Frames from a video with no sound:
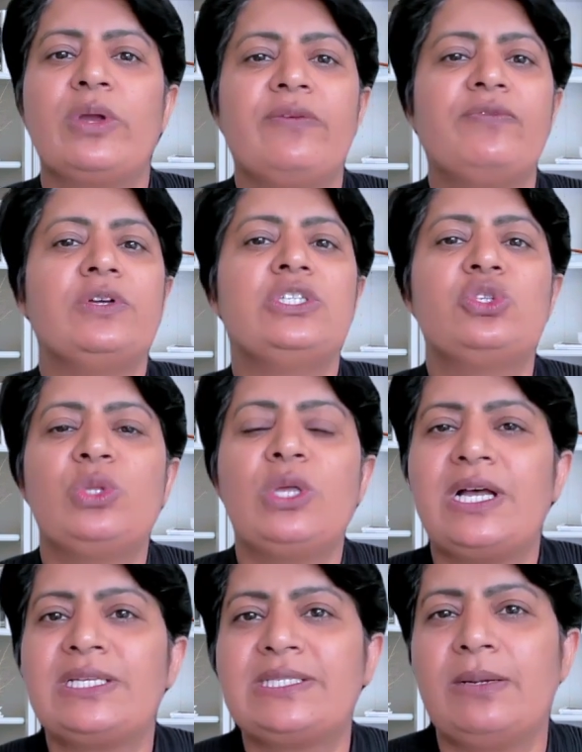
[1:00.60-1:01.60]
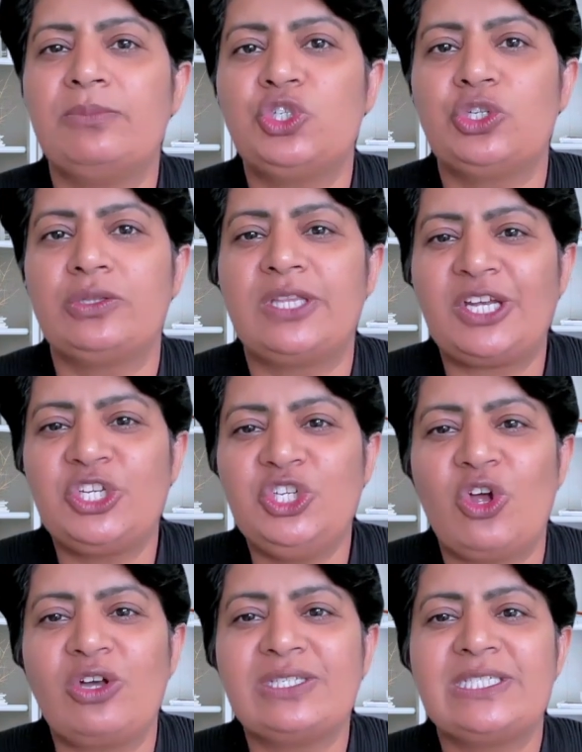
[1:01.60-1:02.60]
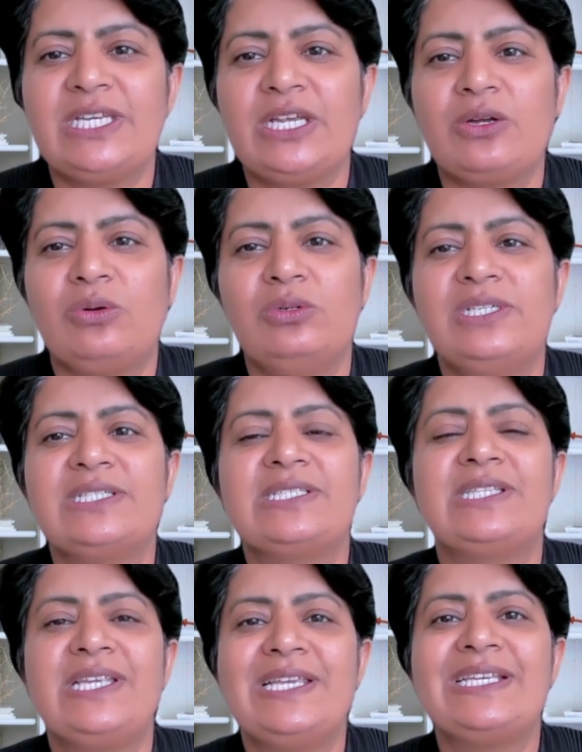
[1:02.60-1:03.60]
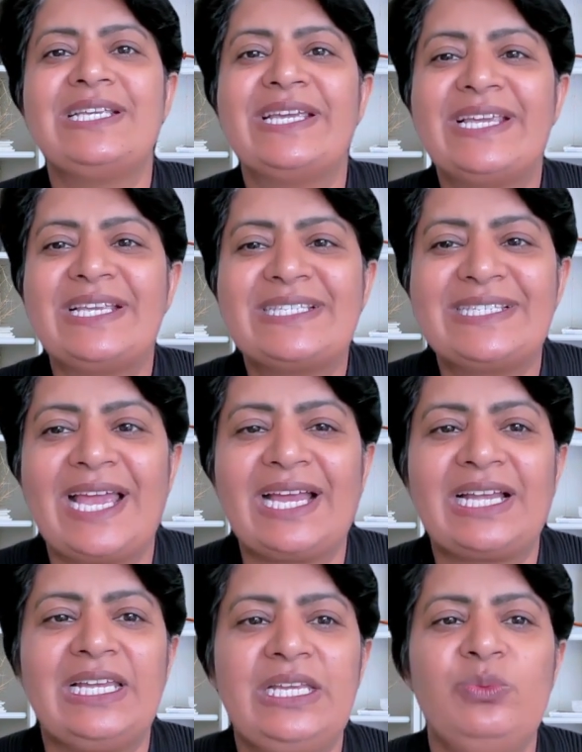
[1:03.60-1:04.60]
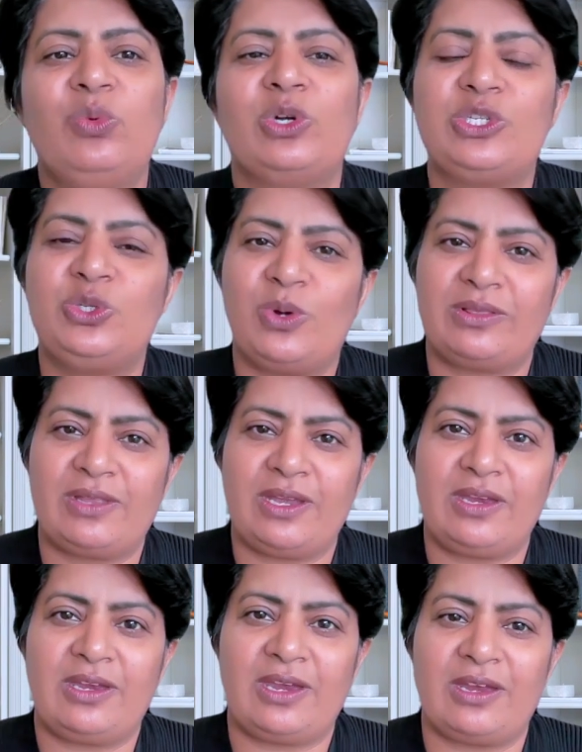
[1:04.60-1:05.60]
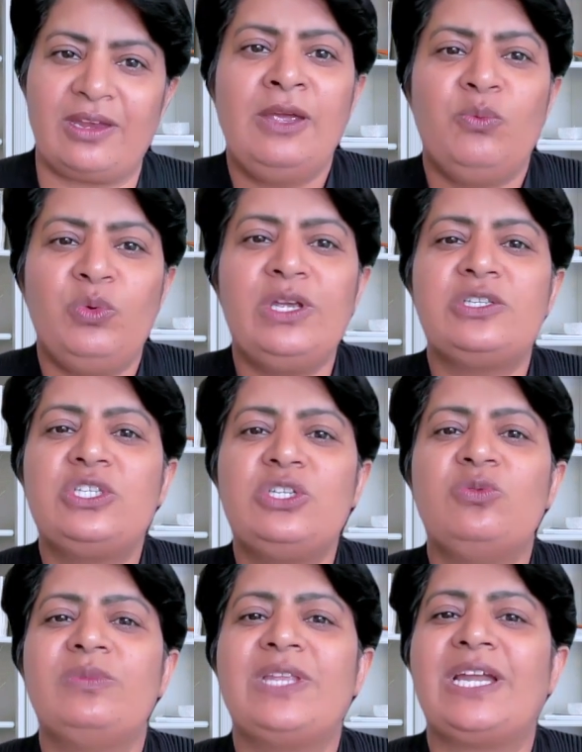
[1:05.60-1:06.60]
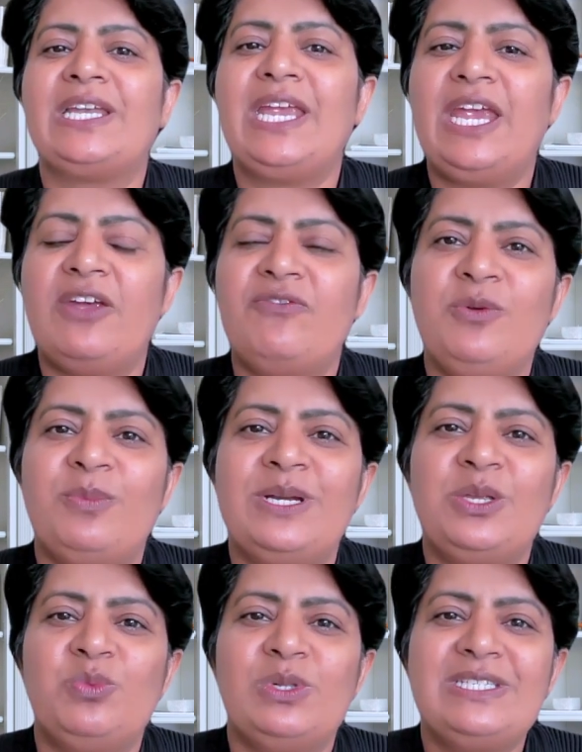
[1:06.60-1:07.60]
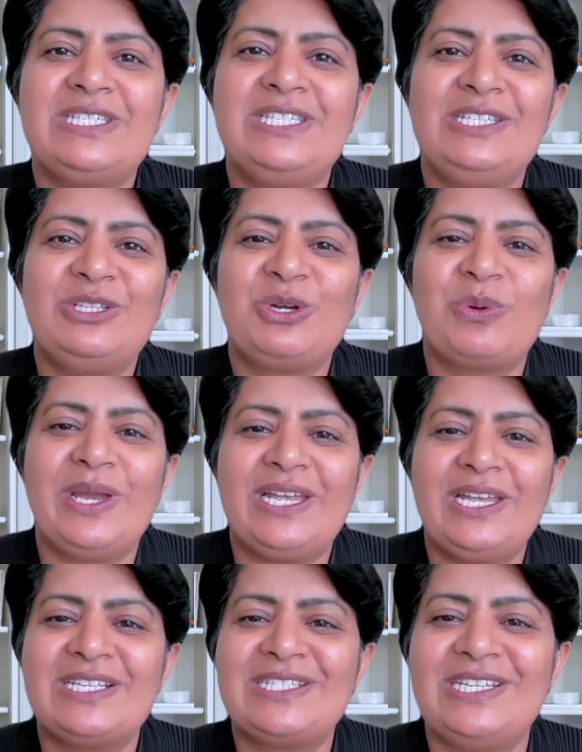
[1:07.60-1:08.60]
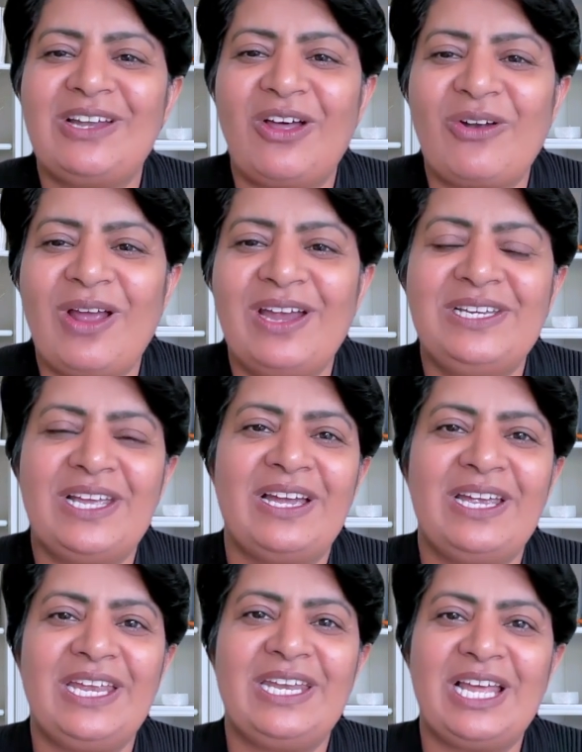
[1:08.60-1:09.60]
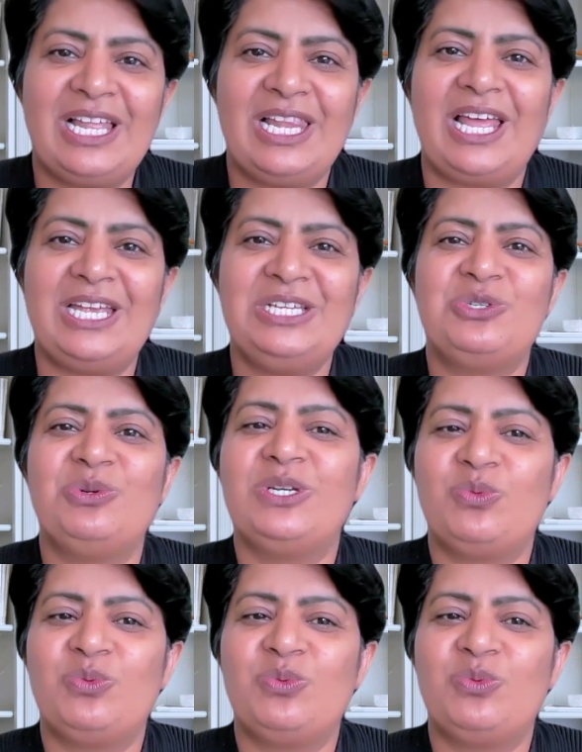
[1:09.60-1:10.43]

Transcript: refers to the assumption that your stakeholders think exactly what you are thinking. We assume that everybody will see the greatness in our idea and align to it